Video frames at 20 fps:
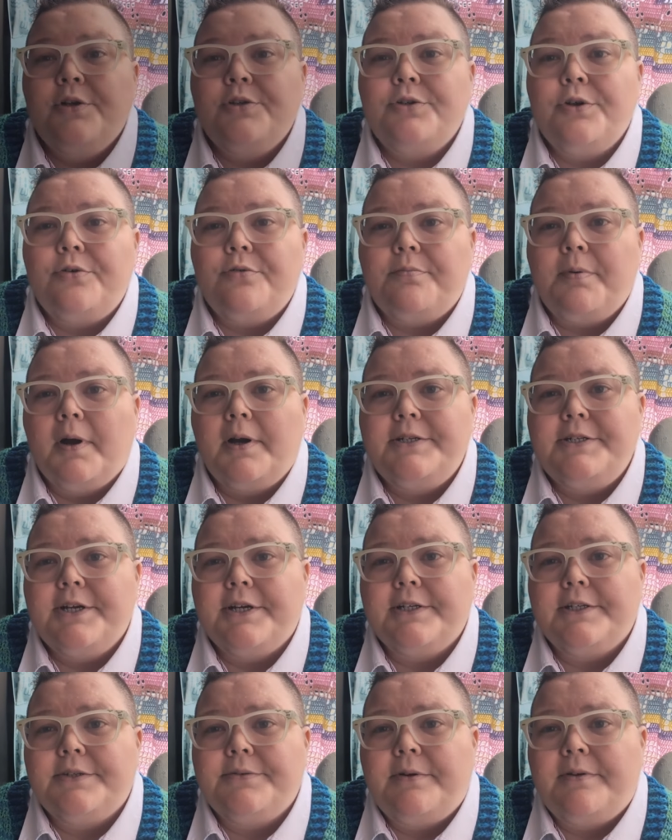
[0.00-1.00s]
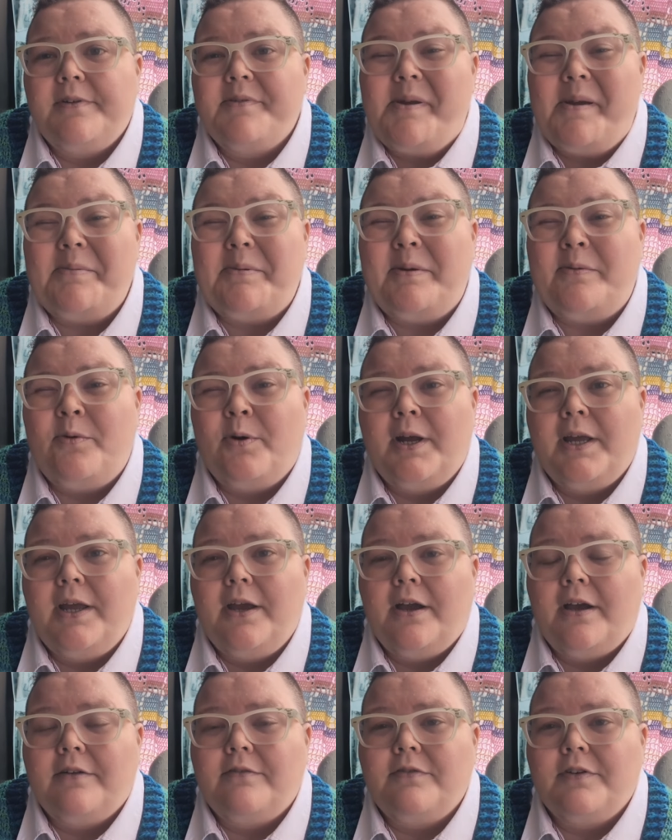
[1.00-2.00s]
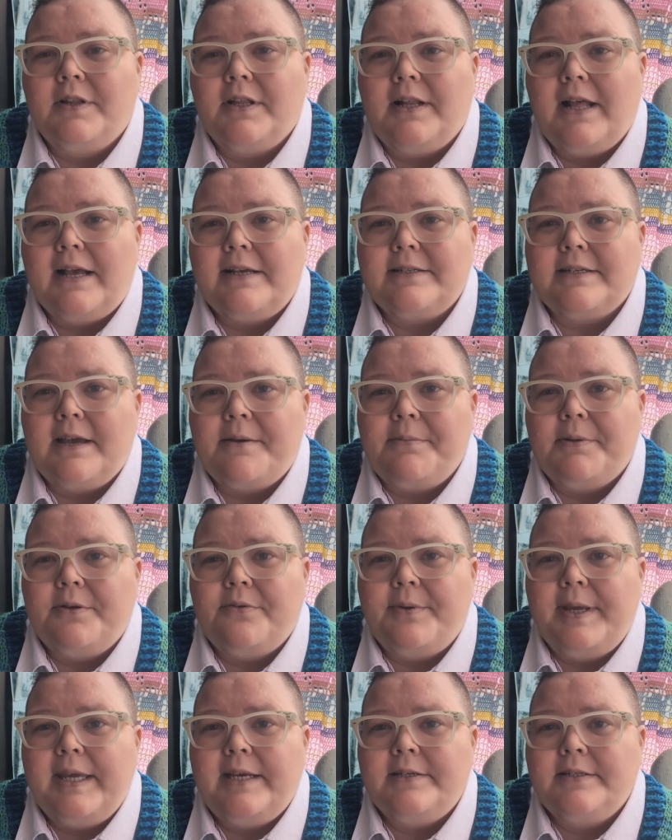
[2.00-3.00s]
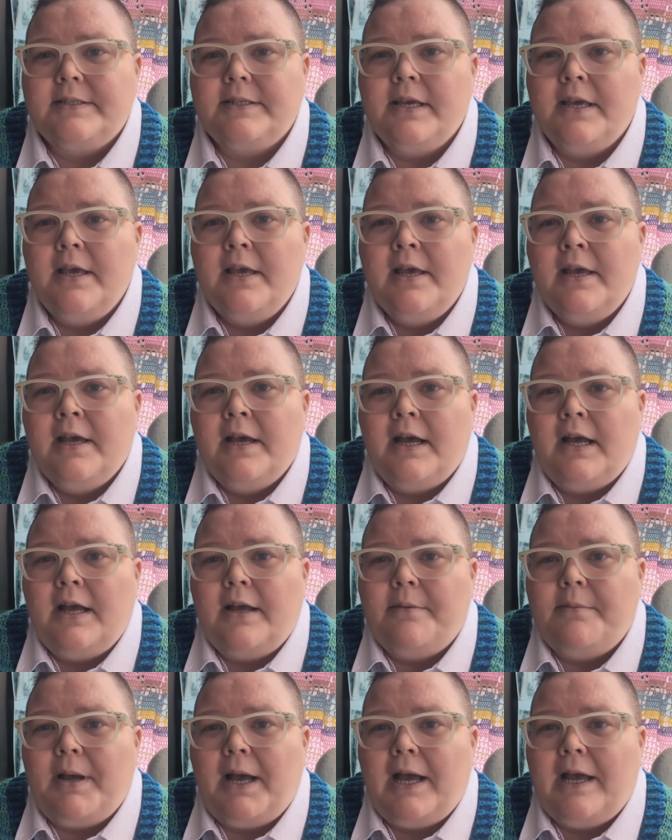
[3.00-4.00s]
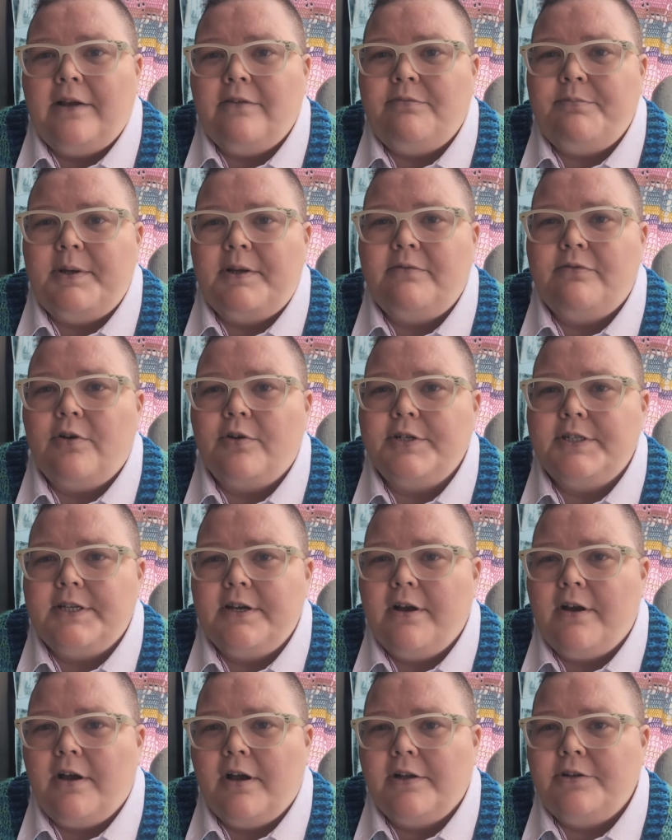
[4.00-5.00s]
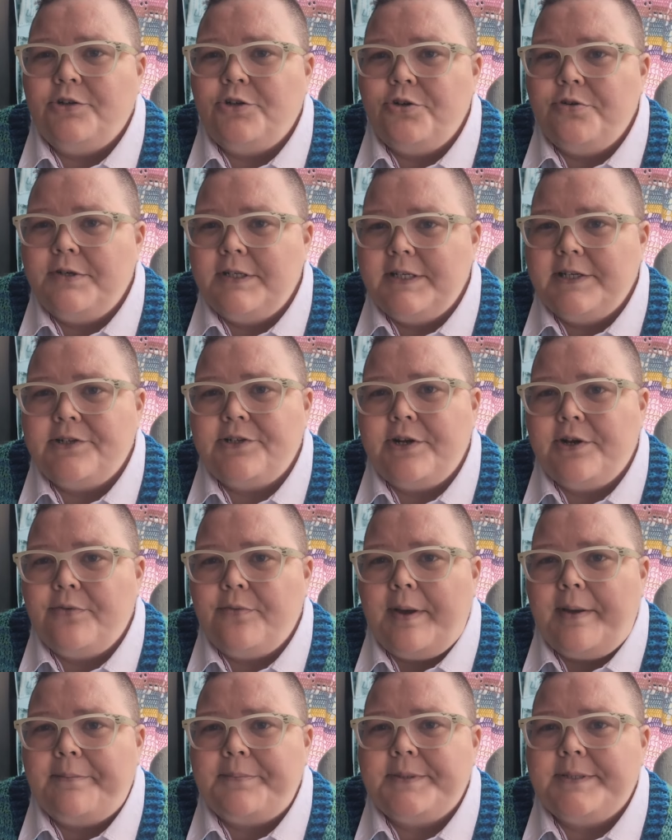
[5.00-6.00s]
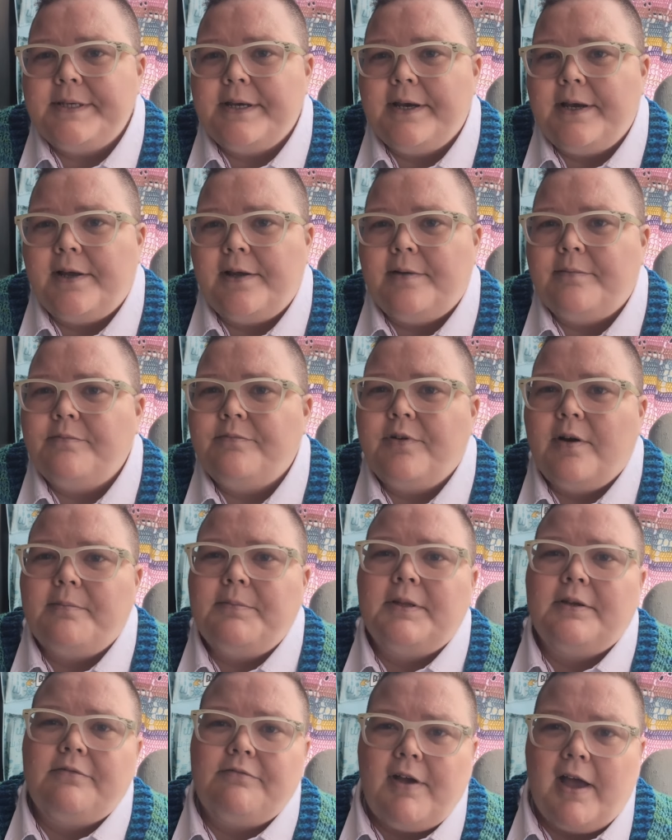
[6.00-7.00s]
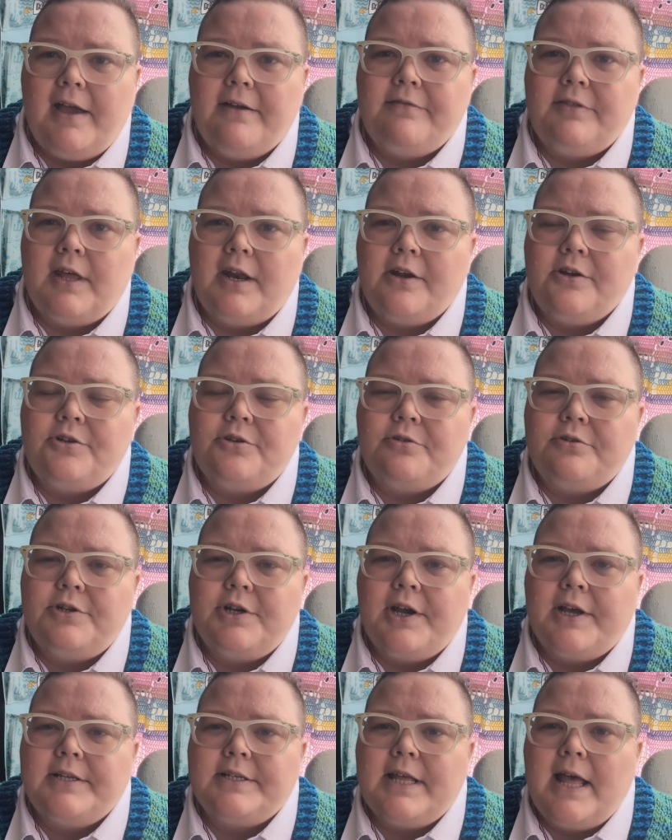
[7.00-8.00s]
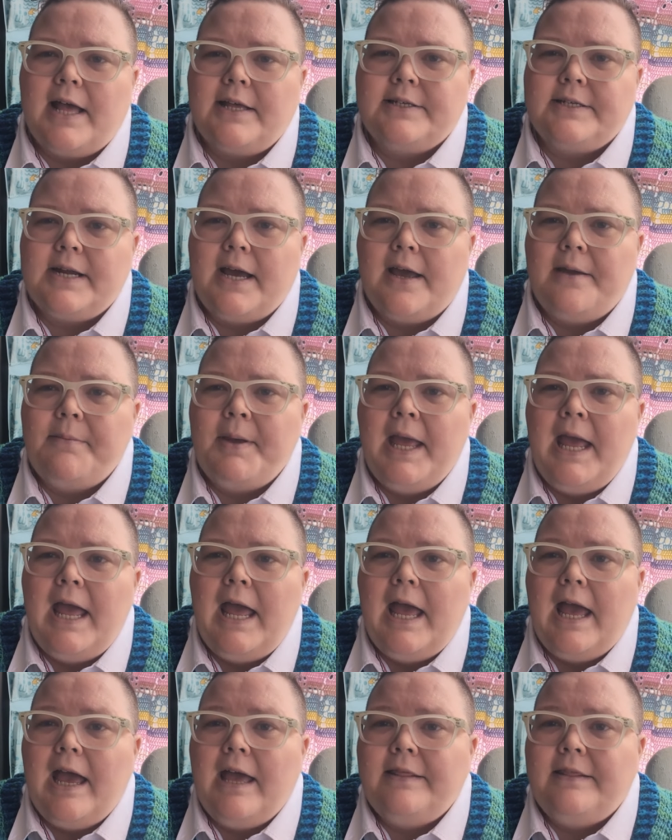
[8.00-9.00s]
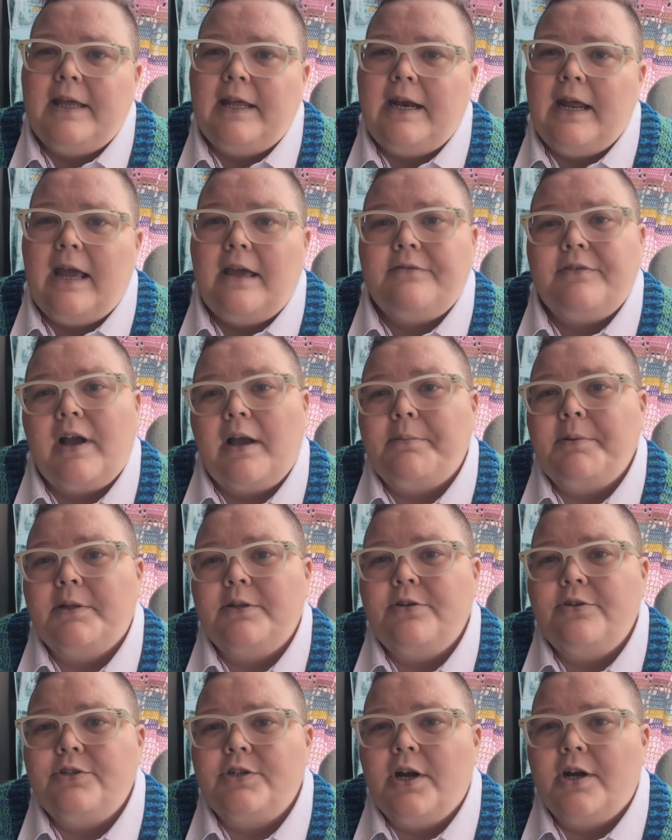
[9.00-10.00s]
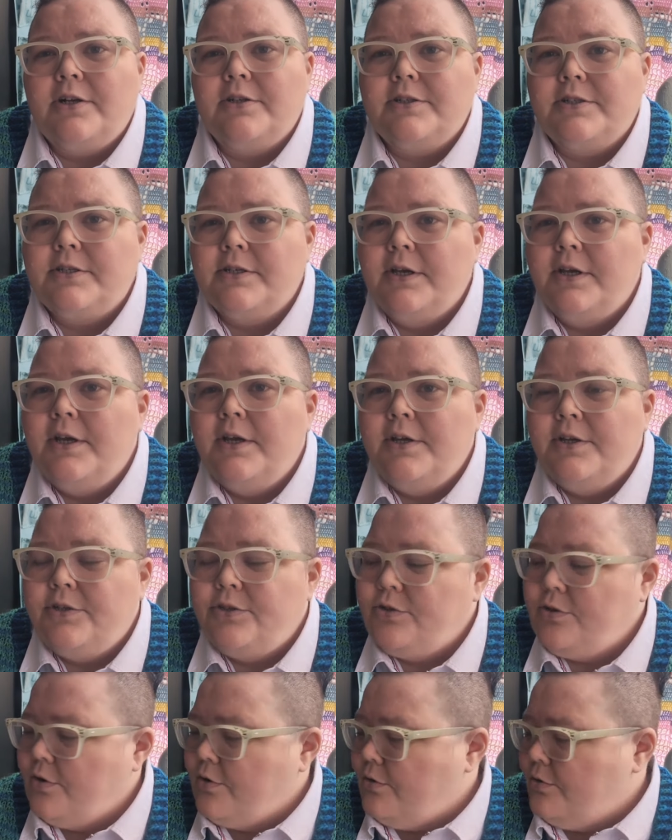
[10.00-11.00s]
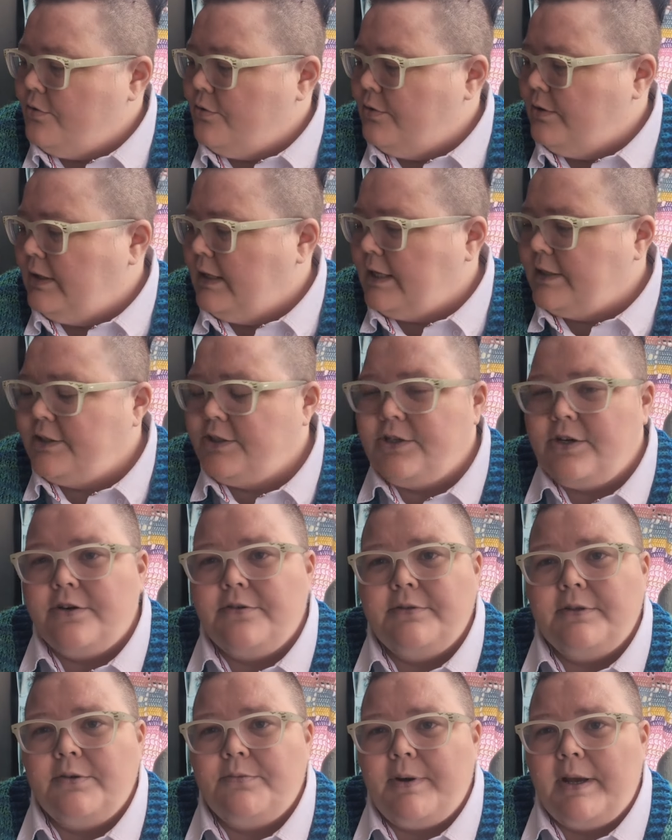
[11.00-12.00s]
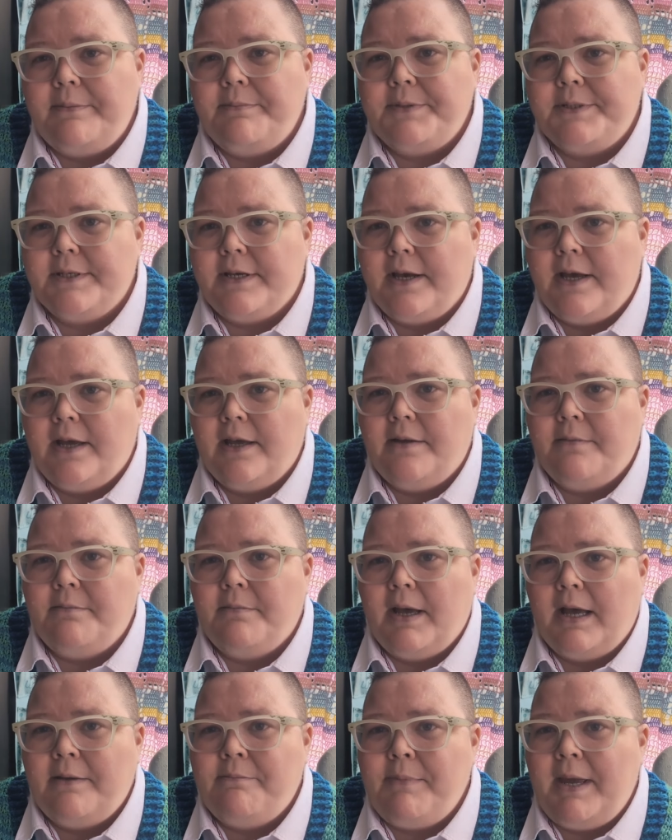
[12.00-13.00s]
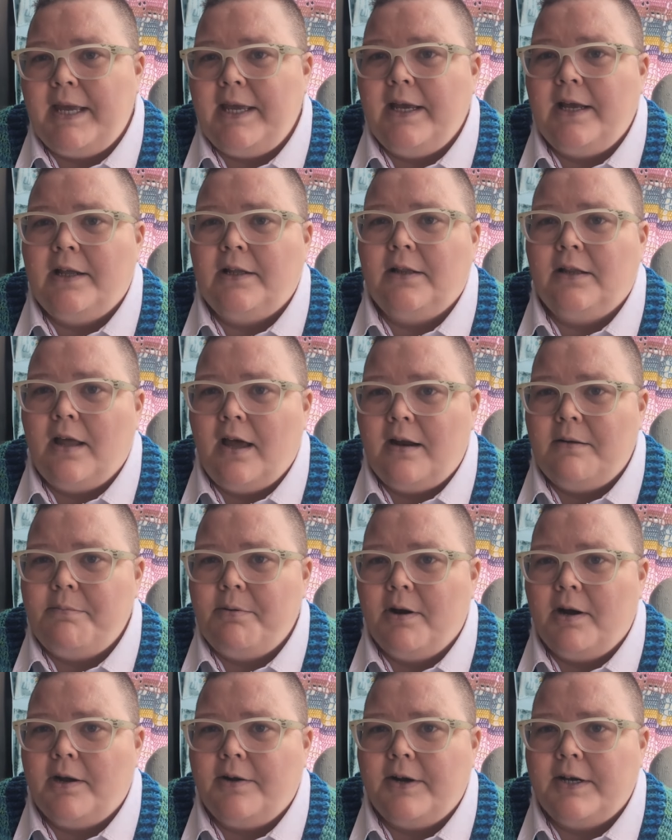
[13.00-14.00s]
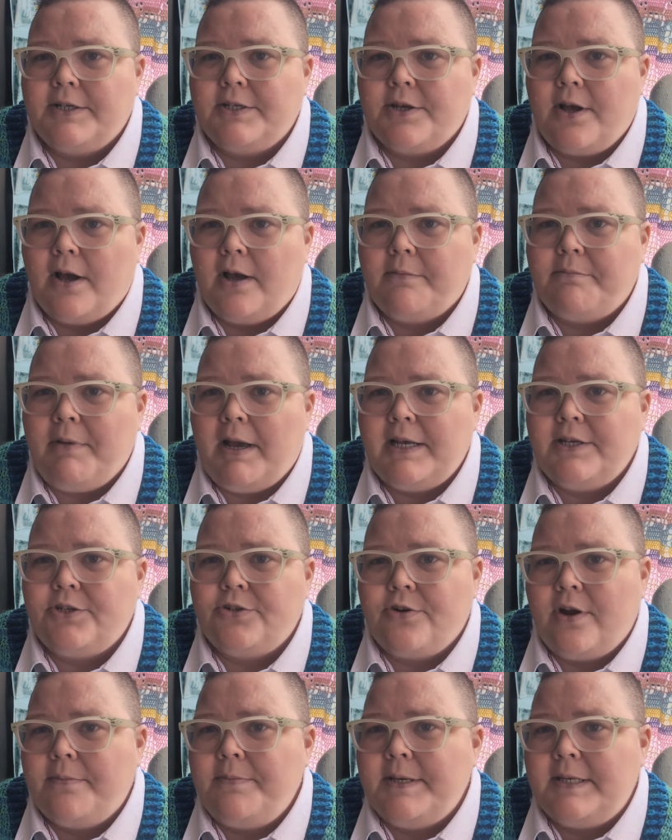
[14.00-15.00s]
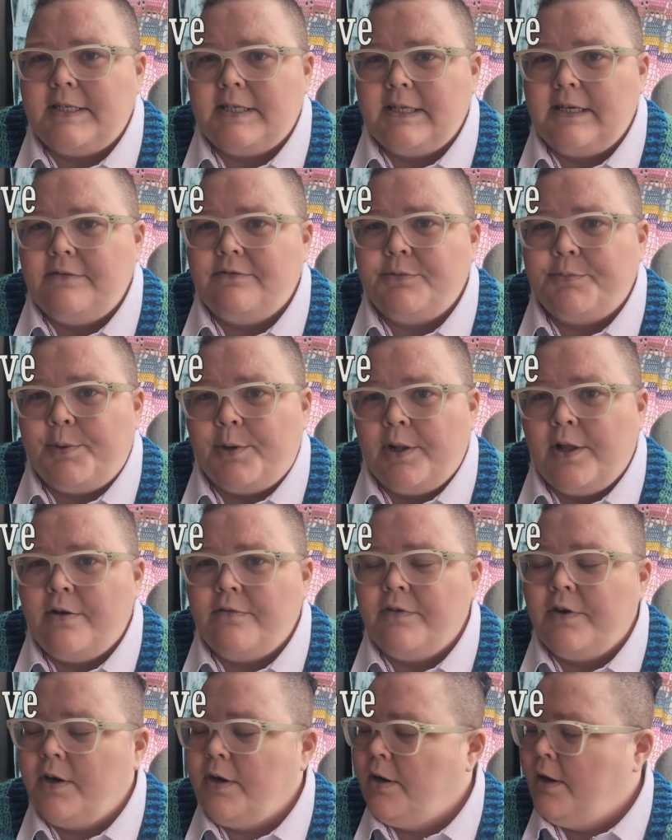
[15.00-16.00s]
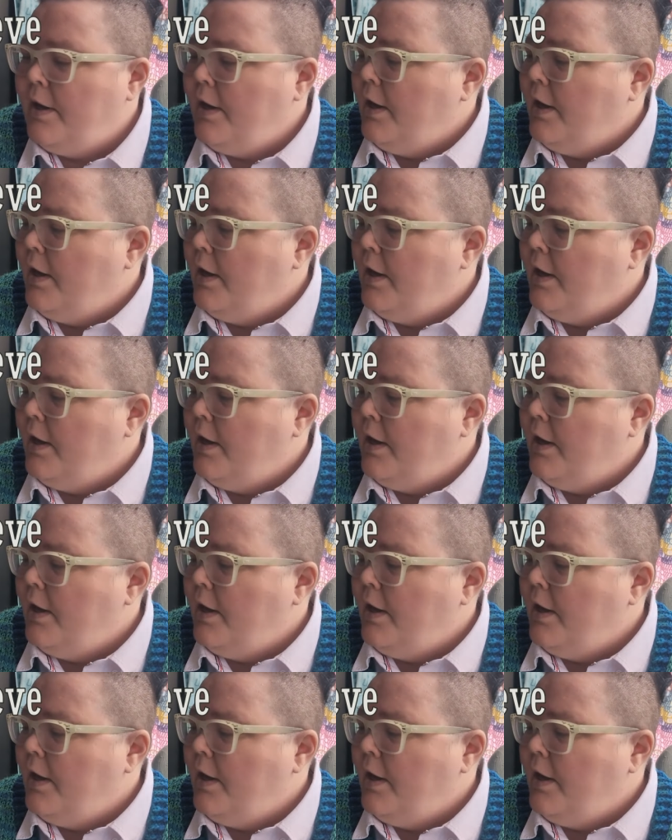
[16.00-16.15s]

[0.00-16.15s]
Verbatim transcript: So projects, what have I been working on for the last couple of weeks? I've been focusing on 2 existing WIPs from the 5 that I showed you guys last time, and then I have a couple of new starts. So let's start with the WIPs. I'm making a lot of progress on my Stripey Sleeves Pullover.